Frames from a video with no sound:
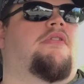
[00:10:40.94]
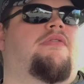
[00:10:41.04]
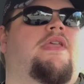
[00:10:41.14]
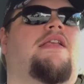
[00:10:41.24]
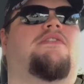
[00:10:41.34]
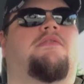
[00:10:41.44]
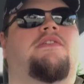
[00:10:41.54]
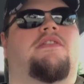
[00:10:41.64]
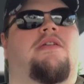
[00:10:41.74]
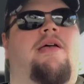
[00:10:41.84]
that's the
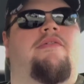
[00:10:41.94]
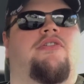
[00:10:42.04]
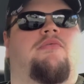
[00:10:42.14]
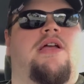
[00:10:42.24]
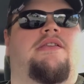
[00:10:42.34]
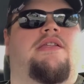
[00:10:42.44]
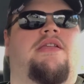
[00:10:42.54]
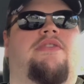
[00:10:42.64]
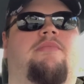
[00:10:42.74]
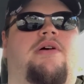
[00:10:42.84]
reason I'm having to wait to
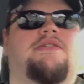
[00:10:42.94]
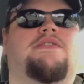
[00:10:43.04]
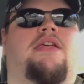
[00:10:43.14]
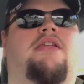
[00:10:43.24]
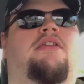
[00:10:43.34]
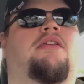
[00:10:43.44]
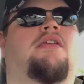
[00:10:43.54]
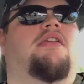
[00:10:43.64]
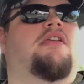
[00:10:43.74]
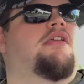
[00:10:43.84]
get the
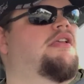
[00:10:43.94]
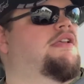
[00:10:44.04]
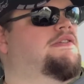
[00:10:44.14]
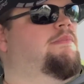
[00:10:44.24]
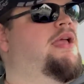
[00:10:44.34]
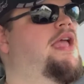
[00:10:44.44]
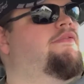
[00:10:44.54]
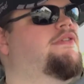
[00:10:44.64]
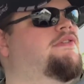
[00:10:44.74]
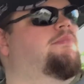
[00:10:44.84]
Mustang, is I'm
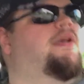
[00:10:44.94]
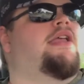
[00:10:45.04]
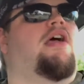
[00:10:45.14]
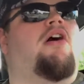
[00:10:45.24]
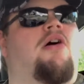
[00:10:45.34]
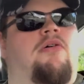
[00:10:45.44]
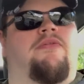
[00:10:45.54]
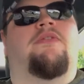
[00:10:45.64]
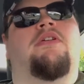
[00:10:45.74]
having to pay off